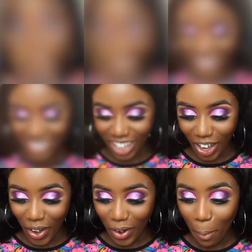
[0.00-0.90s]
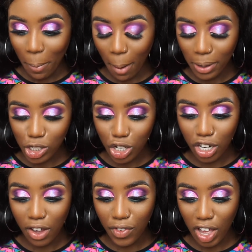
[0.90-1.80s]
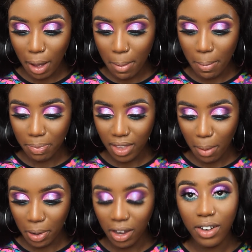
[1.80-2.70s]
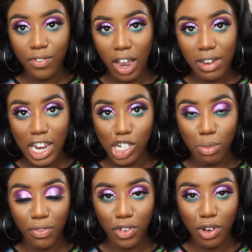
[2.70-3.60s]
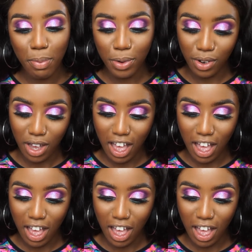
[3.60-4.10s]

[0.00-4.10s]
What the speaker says: So I probably shouldn't have applied foundation before, but